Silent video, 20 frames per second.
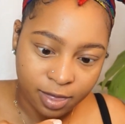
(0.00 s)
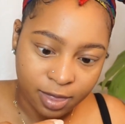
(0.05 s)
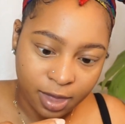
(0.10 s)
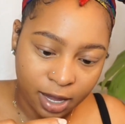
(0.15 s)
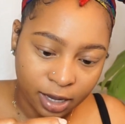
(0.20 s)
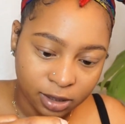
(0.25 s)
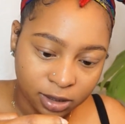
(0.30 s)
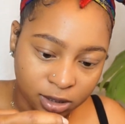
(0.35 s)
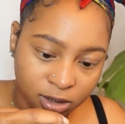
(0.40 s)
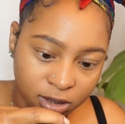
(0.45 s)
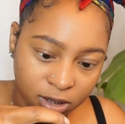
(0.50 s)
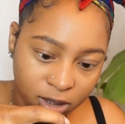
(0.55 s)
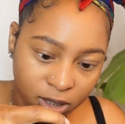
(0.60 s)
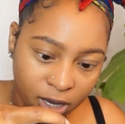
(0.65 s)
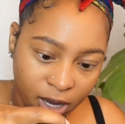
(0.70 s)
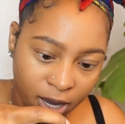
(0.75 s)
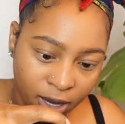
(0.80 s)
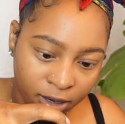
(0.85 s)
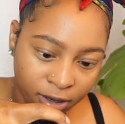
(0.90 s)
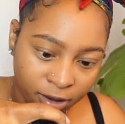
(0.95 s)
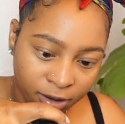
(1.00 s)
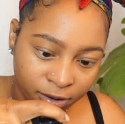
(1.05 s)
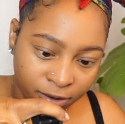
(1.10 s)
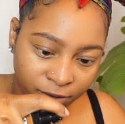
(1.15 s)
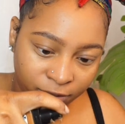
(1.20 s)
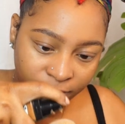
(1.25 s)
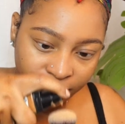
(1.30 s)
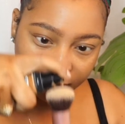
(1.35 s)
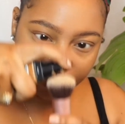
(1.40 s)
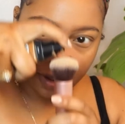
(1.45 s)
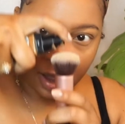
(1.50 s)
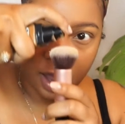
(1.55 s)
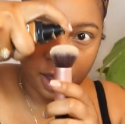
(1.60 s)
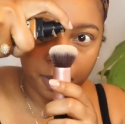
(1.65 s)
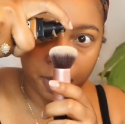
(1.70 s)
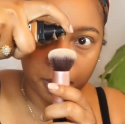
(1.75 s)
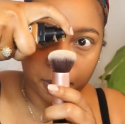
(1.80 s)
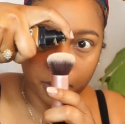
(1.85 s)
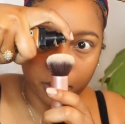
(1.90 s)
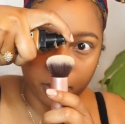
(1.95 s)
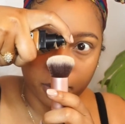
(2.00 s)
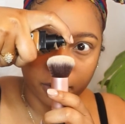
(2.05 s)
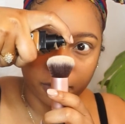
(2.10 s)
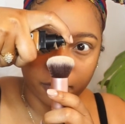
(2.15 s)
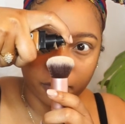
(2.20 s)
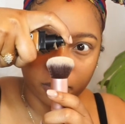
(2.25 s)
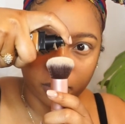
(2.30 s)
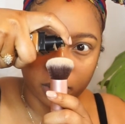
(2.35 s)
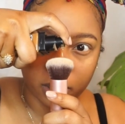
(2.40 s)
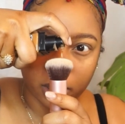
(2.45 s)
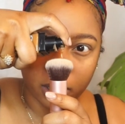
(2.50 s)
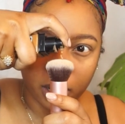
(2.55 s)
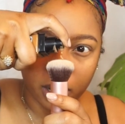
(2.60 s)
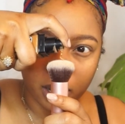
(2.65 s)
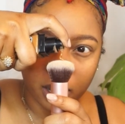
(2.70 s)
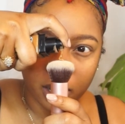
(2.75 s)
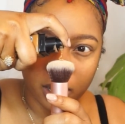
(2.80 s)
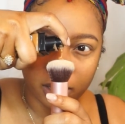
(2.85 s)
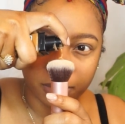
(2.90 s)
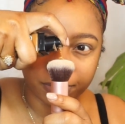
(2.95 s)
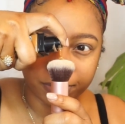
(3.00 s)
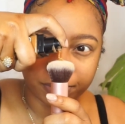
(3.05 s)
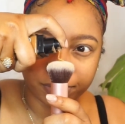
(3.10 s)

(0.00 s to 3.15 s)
that's the kind of vibe I'm going for today.